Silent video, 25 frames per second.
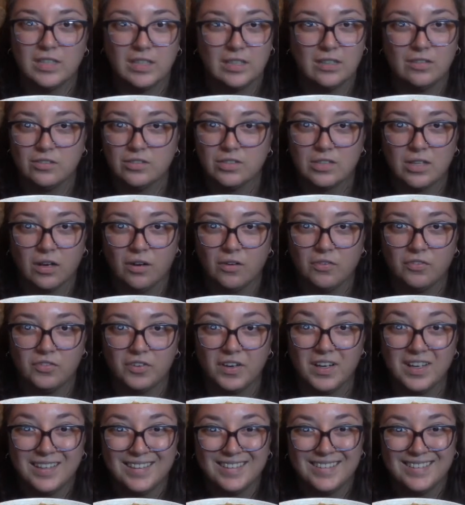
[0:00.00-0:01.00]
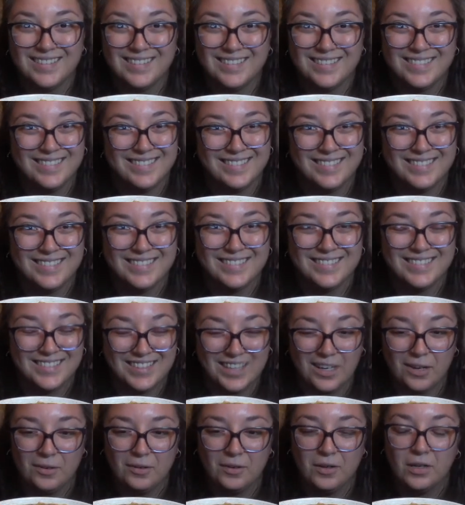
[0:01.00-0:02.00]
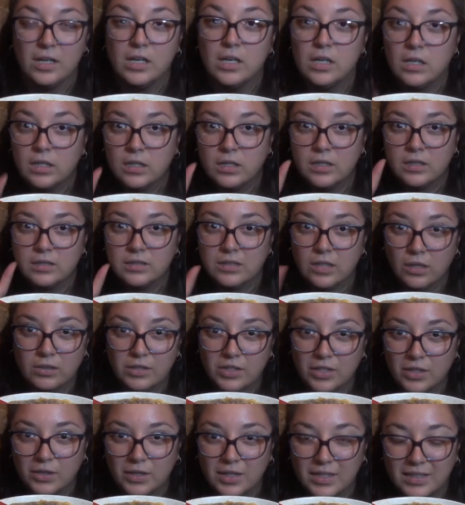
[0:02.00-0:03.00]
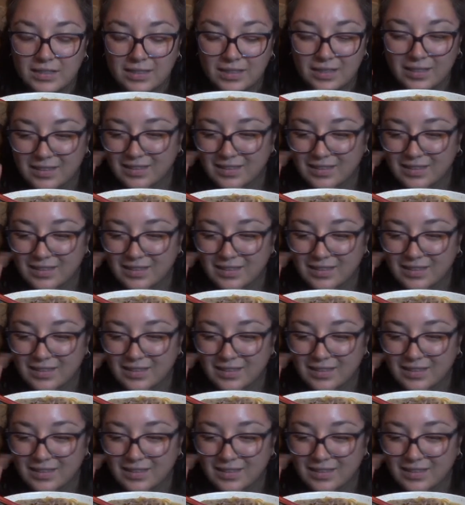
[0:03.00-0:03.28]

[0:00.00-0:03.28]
yourself. So don't do it.